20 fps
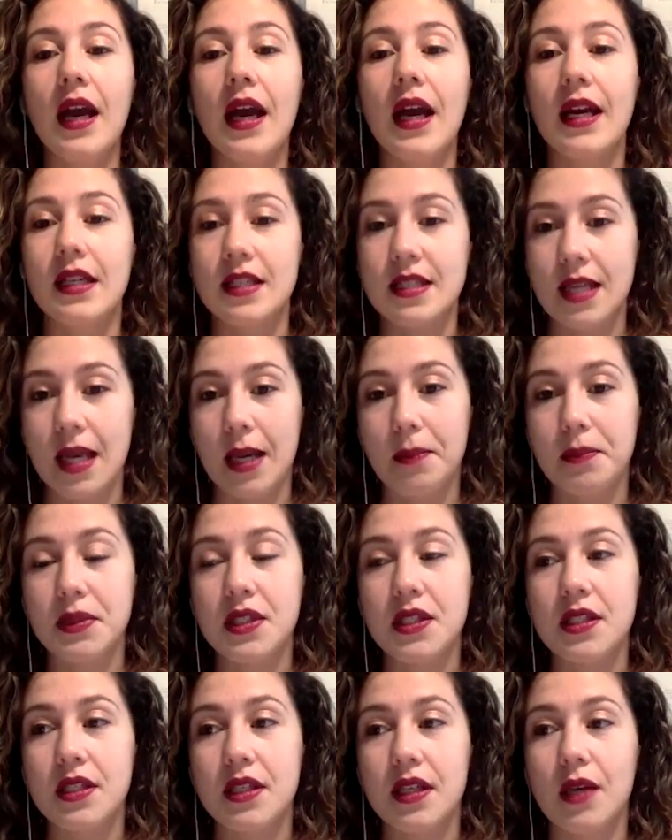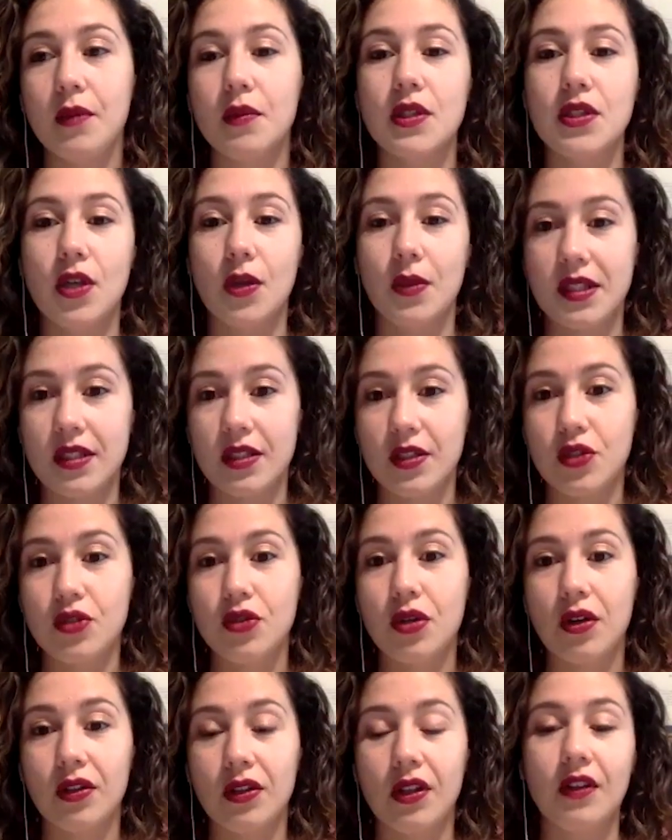Except it was always a
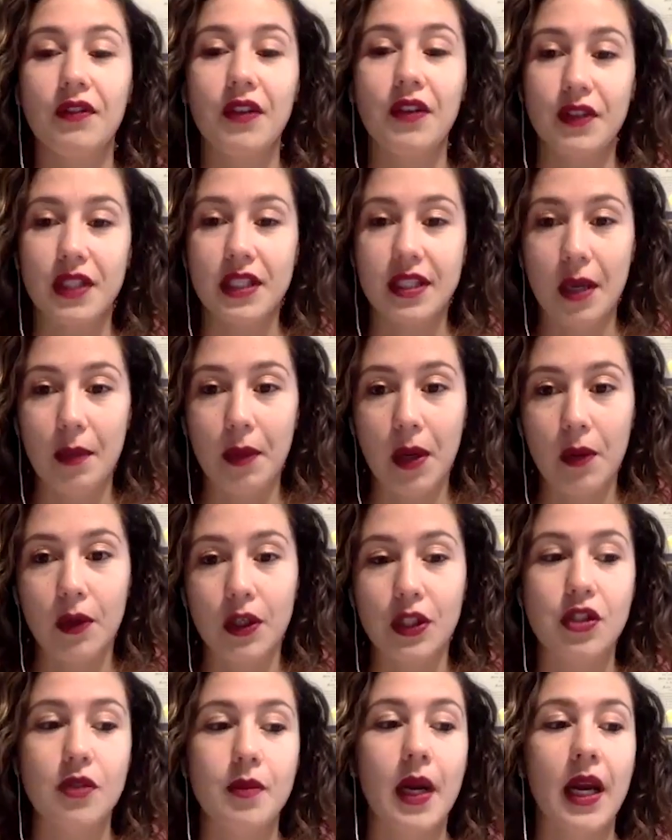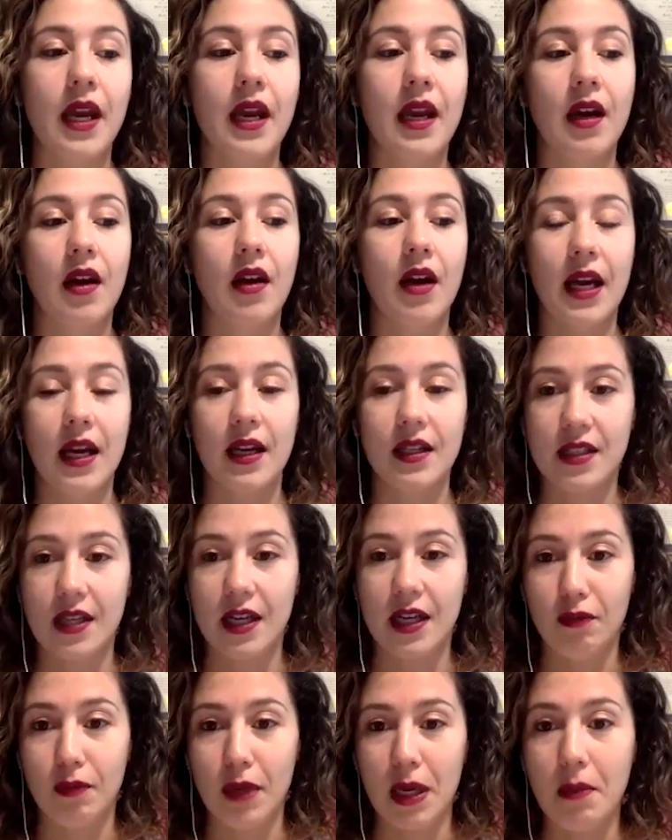struggle of every time I washed my hair, I had to
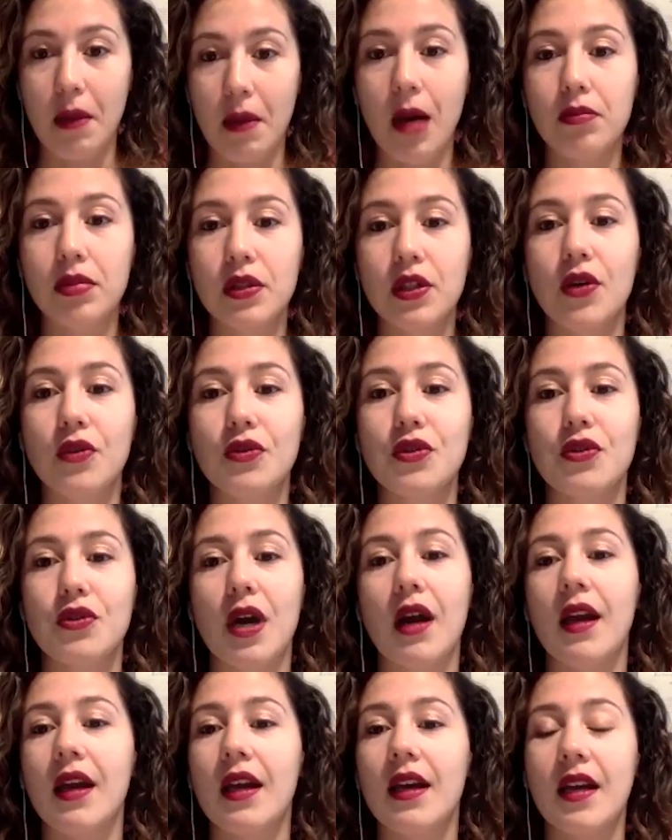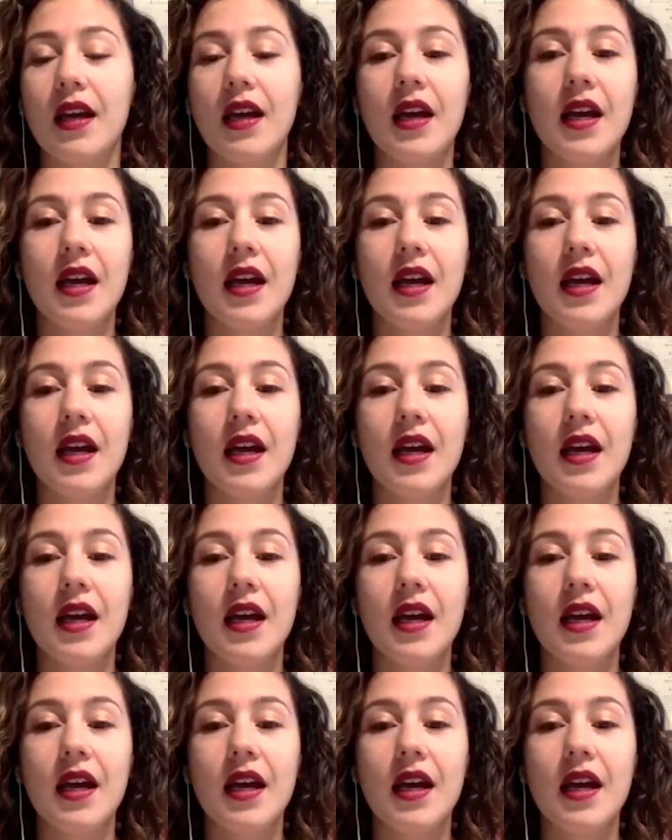have my mom blow dry it.